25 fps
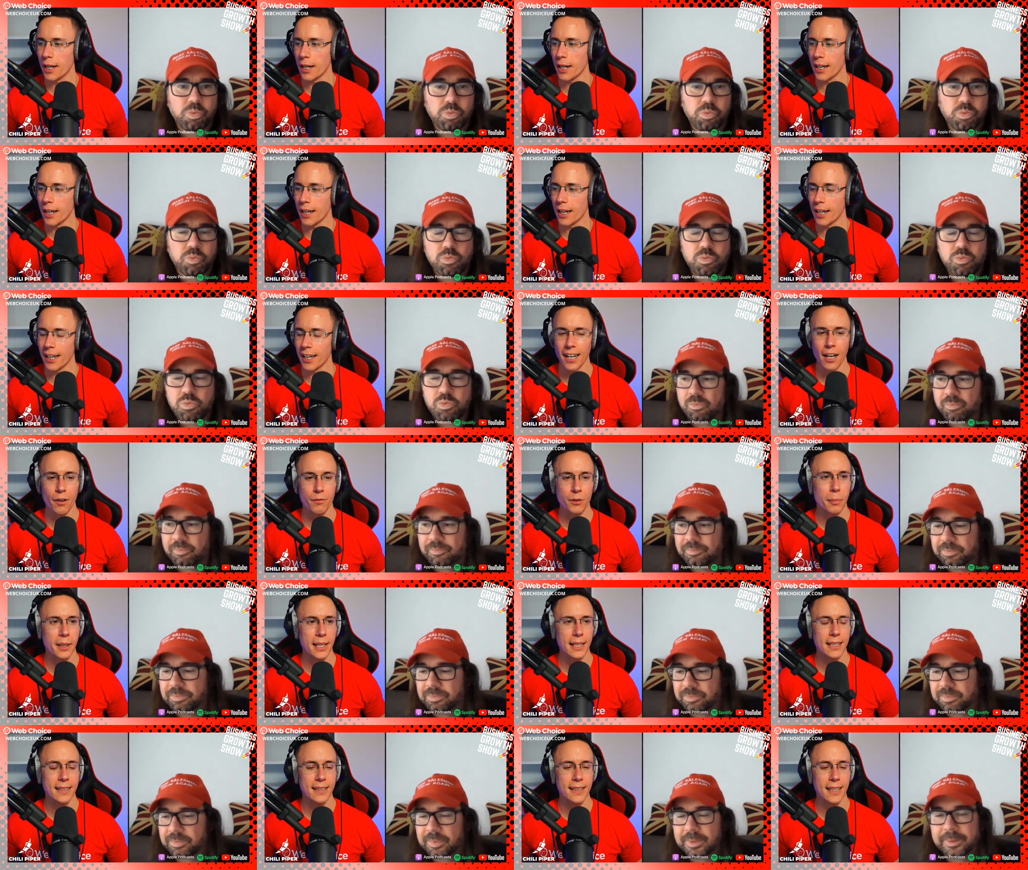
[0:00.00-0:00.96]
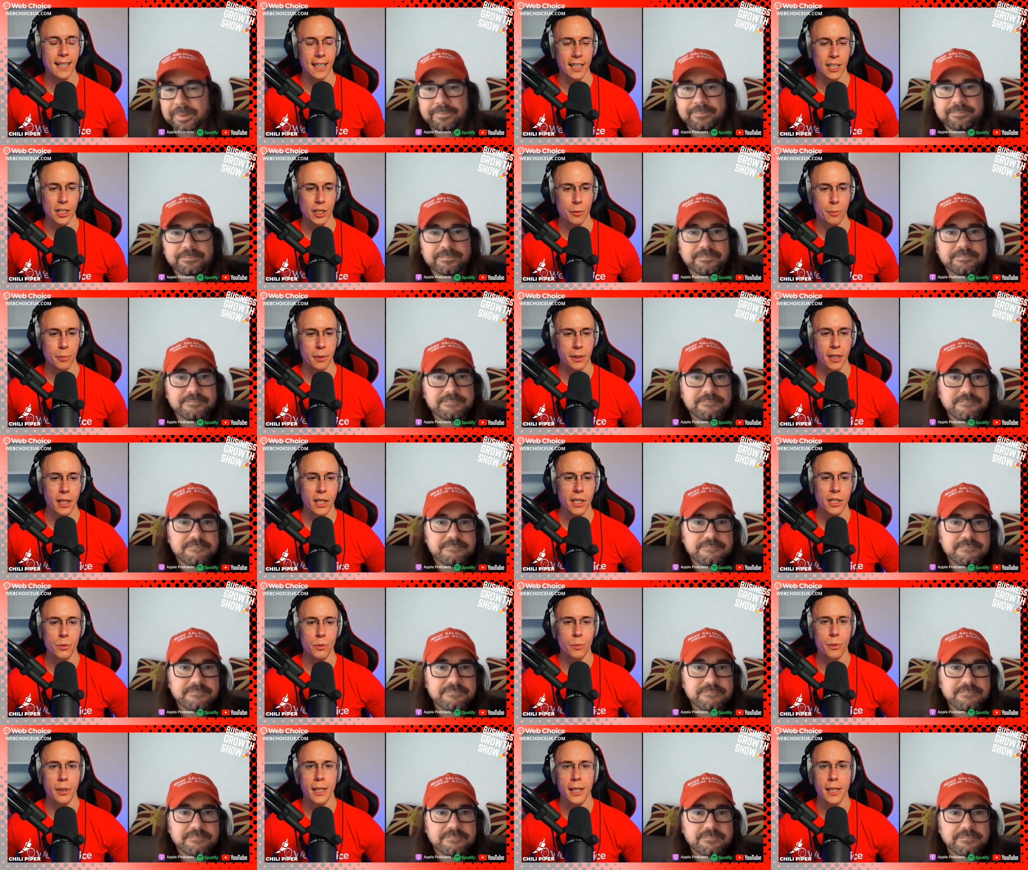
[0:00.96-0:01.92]
Speaker 1: have completely ditched
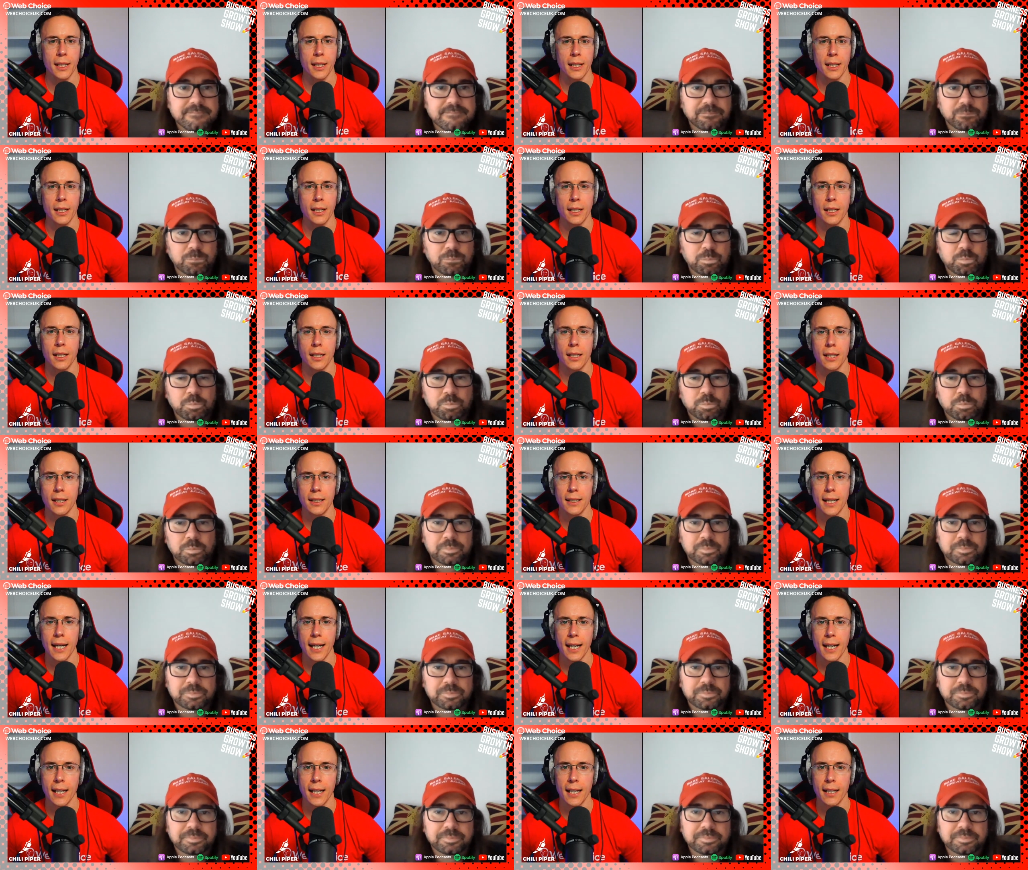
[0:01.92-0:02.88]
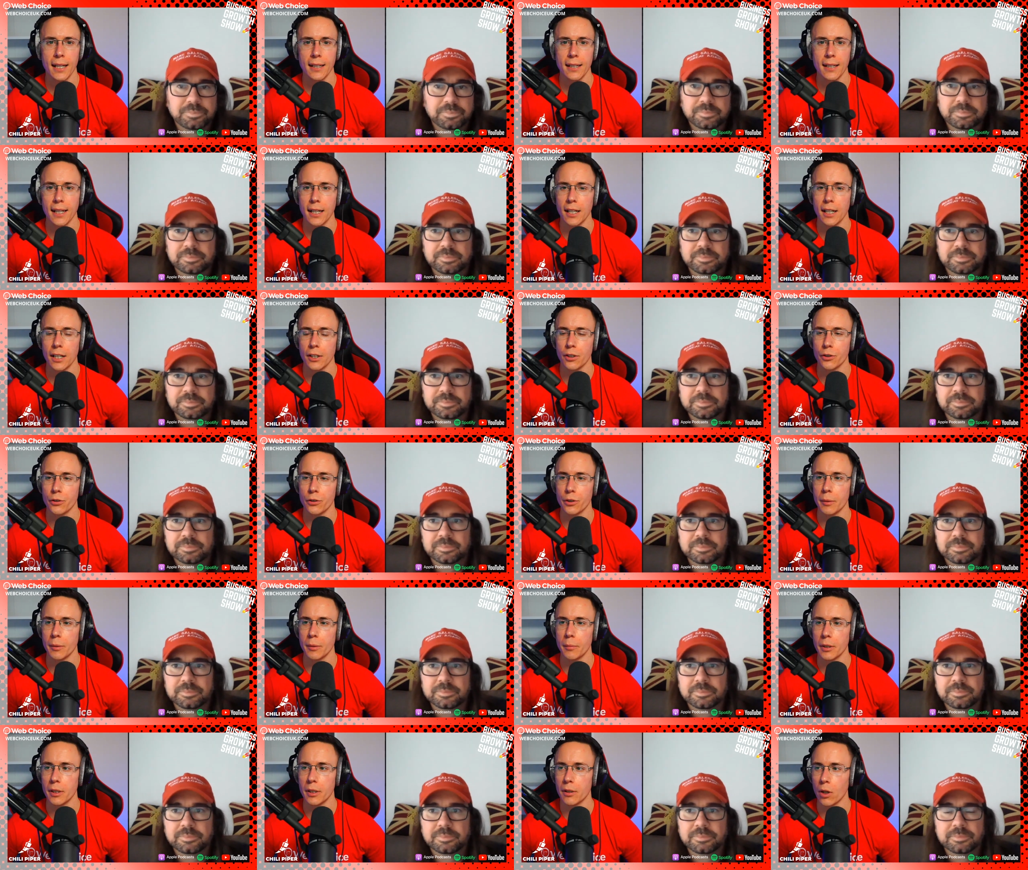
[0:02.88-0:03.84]
because we're getting that agreement
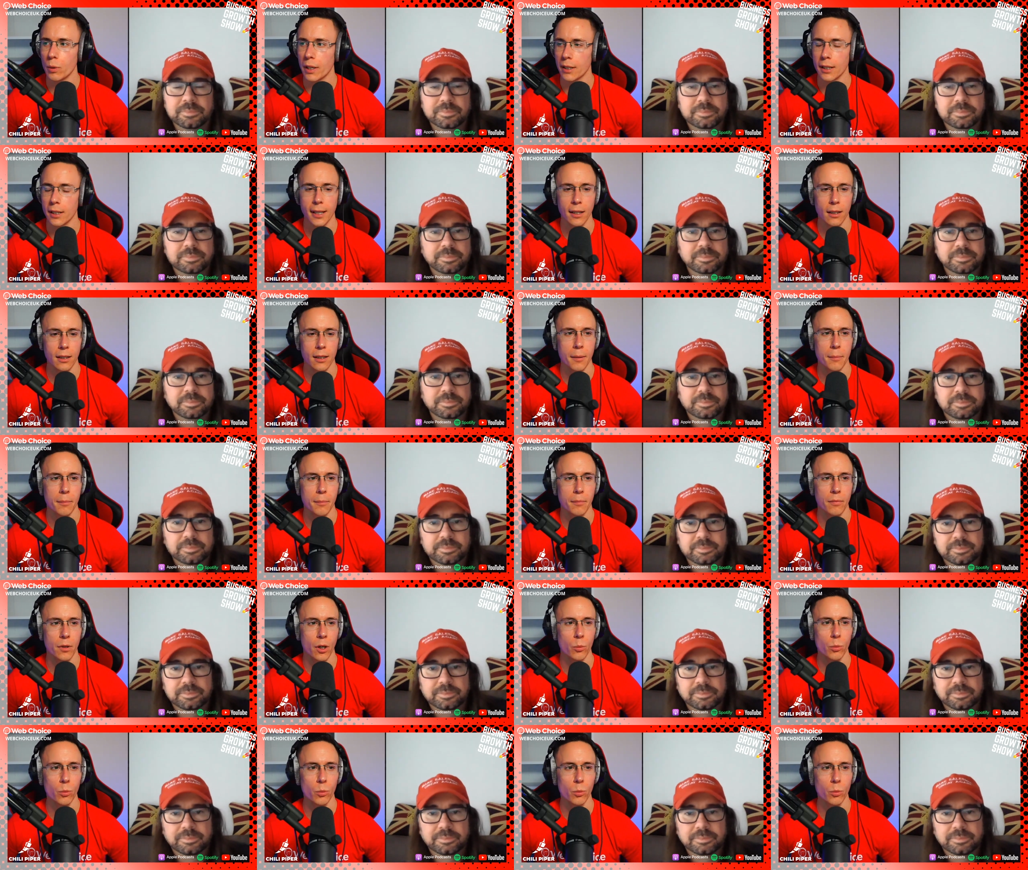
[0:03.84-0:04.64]
on whether they'll um,